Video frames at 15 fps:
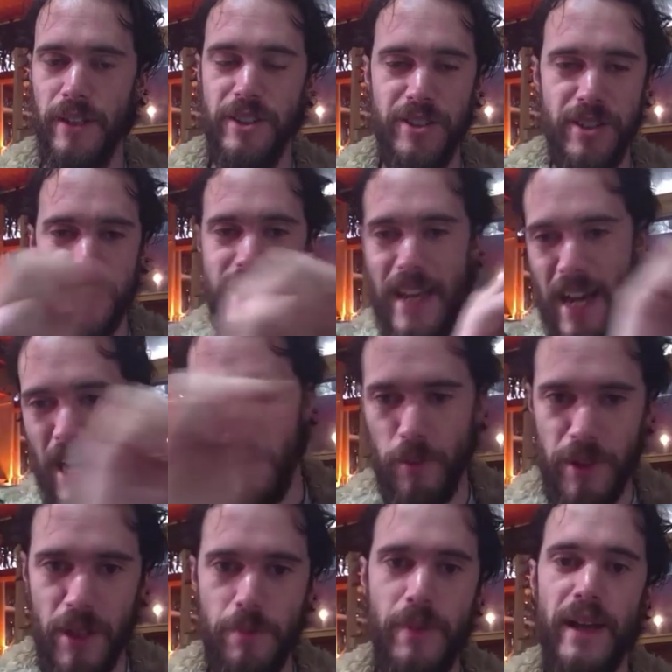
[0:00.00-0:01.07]
And you sit down
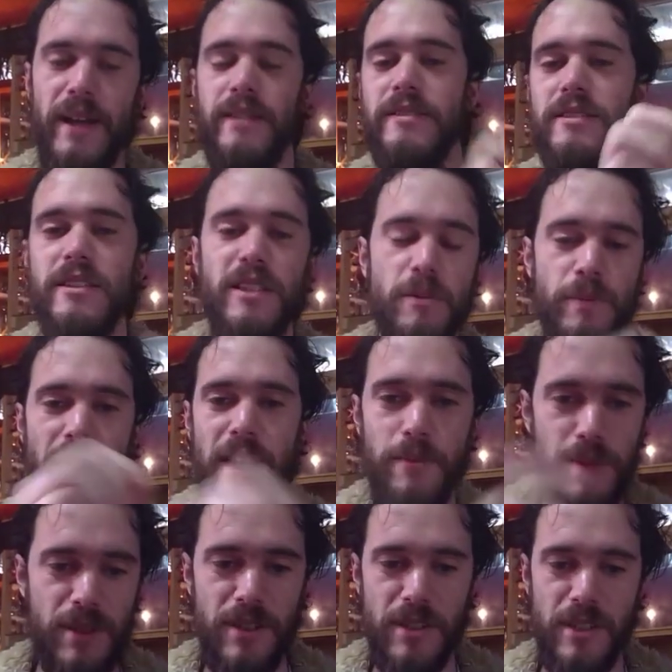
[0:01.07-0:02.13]
with your pens and your
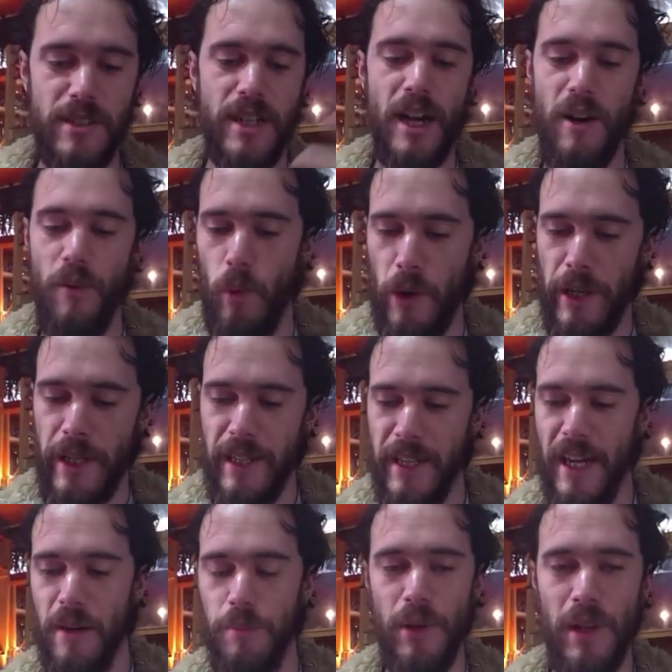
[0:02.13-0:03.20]
papers and you start working
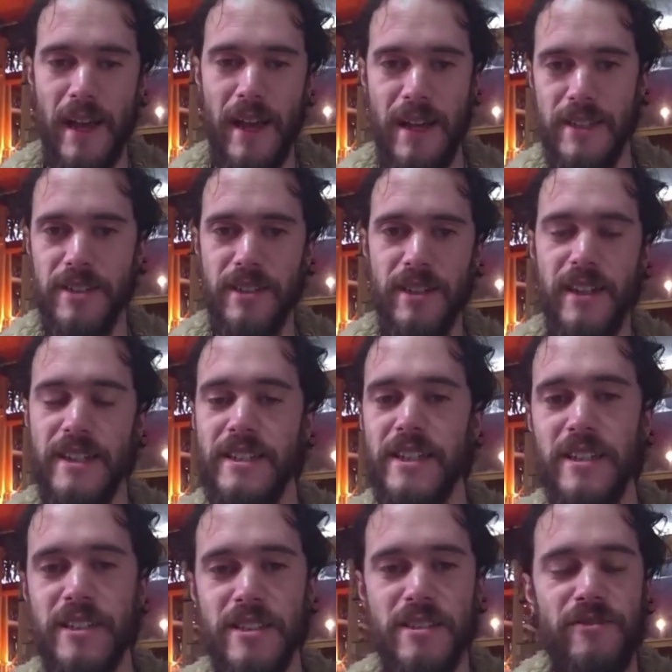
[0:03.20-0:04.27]
out plans and
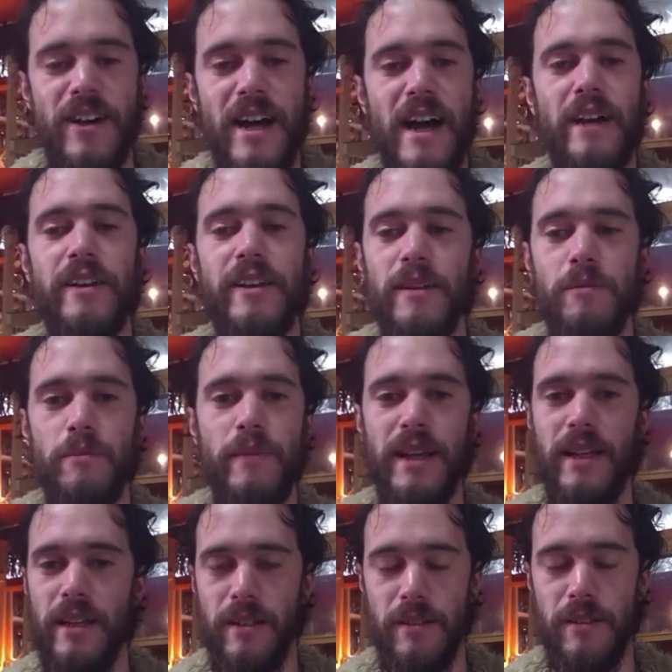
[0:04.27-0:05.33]
ideas of how to
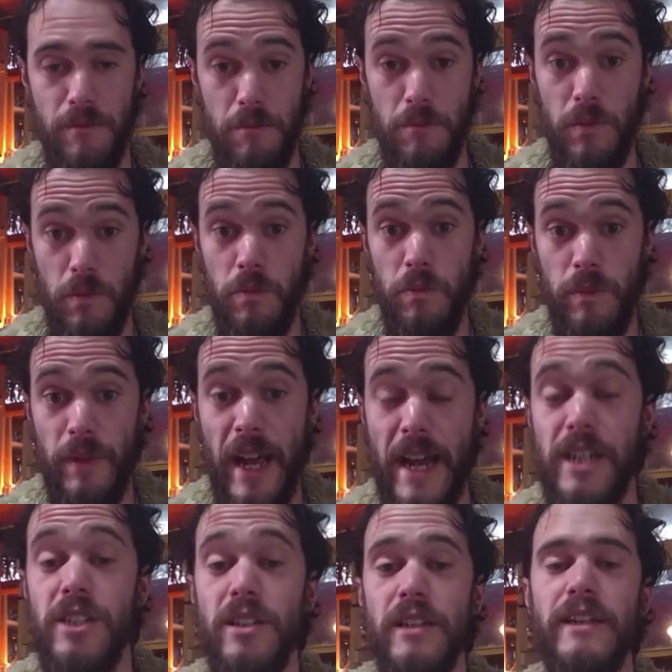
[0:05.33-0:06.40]
make it
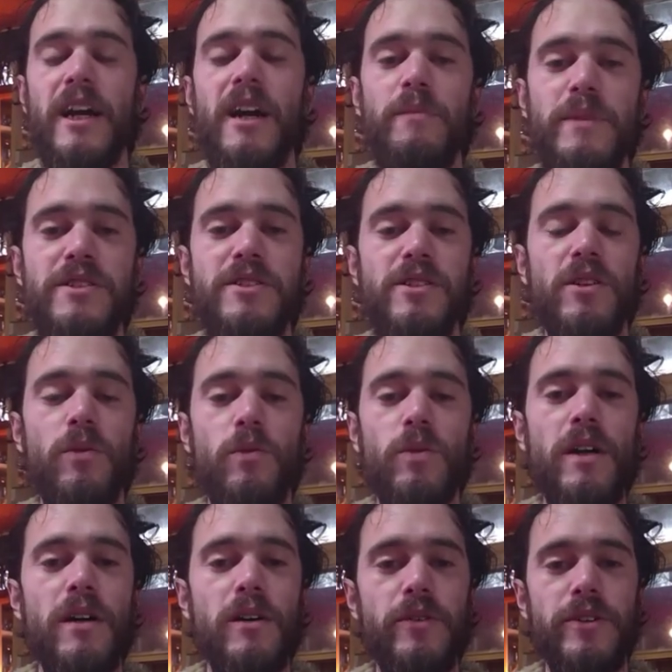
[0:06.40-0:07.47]
actually come into the
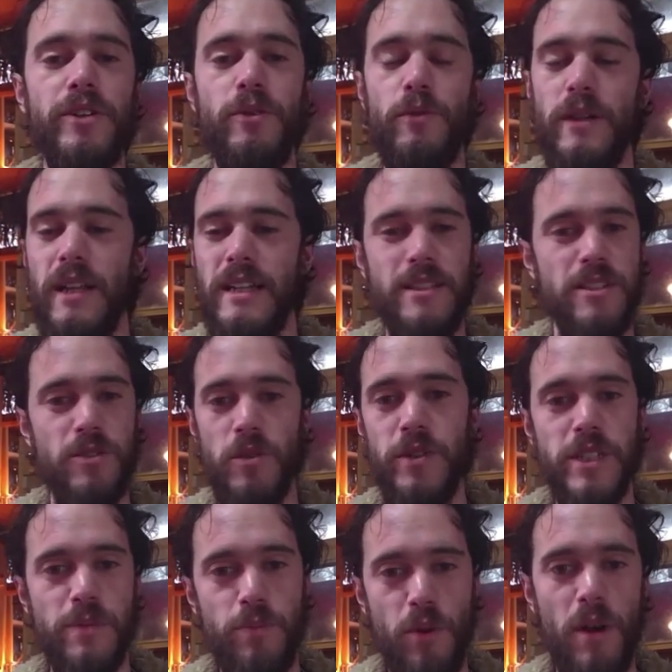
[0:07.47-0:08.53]
world. And you realize there's all
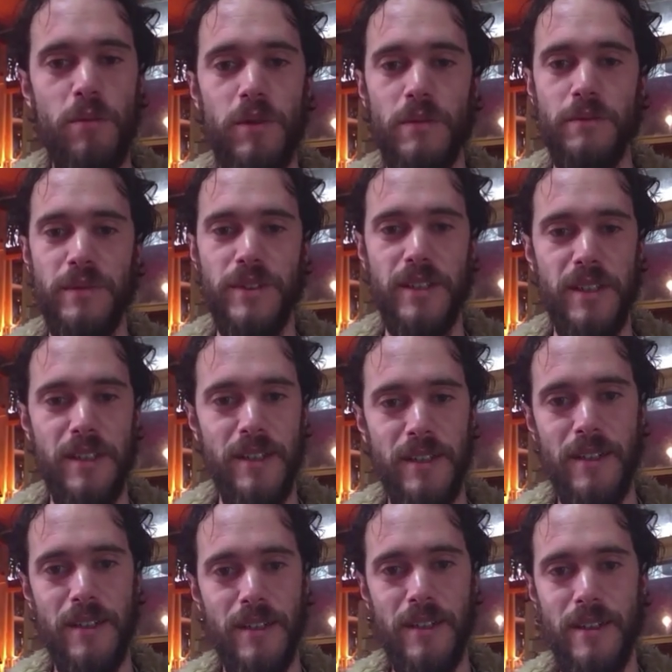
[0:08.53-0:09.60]
these problems
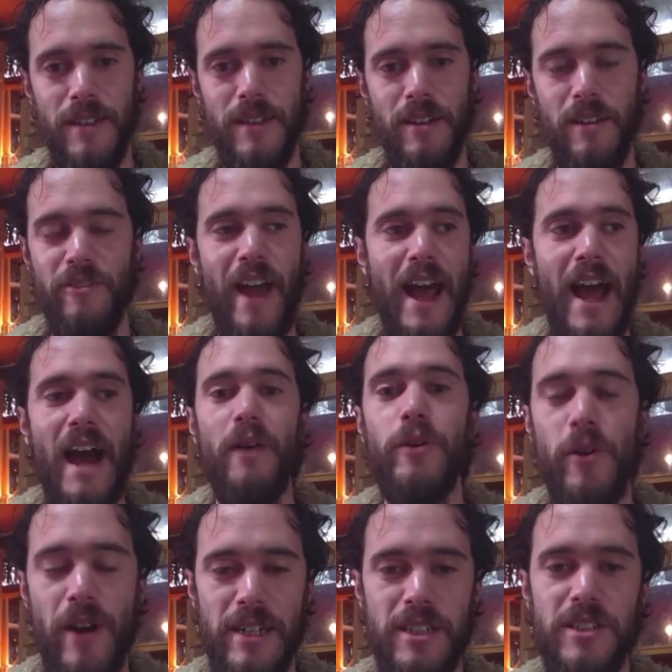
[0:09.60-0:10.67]
of how
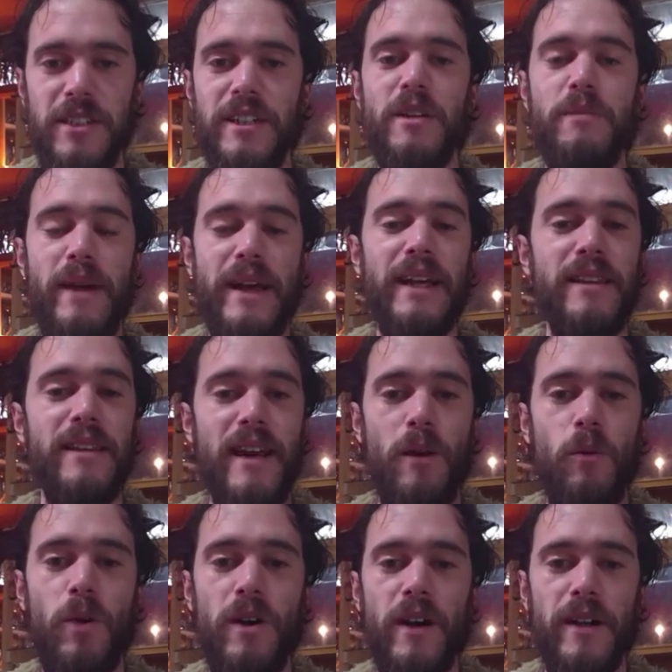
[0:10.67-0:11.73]
you're actually going to make
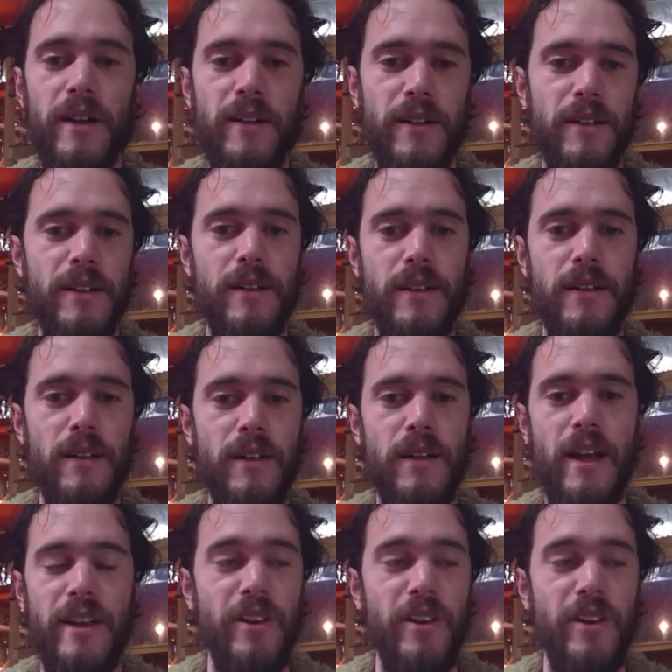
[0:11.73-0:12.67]
that work. Yeah.